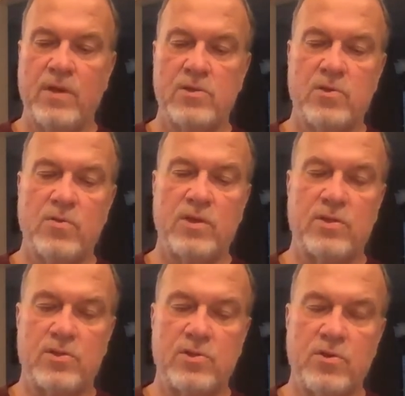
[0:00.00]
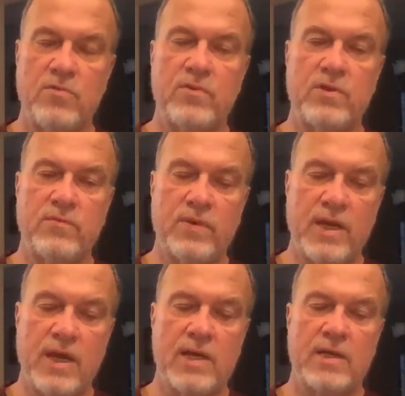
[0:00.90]
so that the servant of
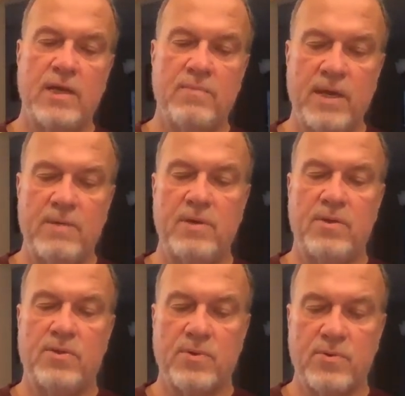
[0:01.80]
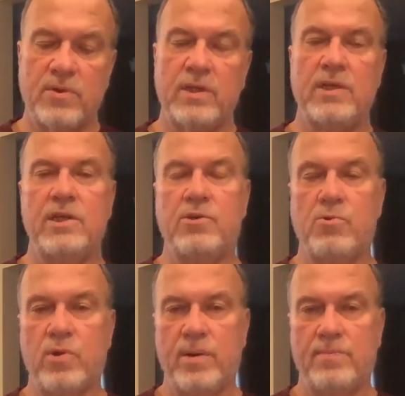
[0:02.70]
God may be thoroughly
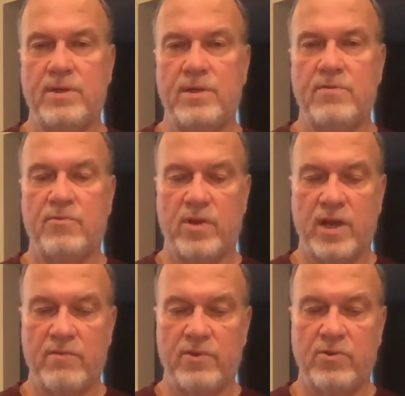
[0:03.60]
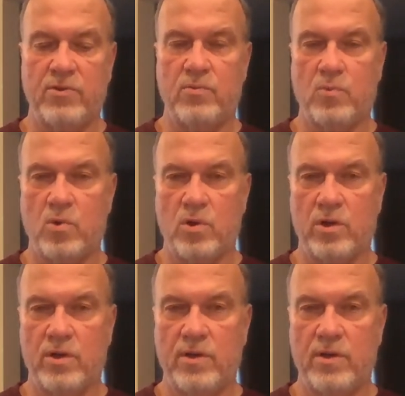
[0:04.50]
equipped for every good work.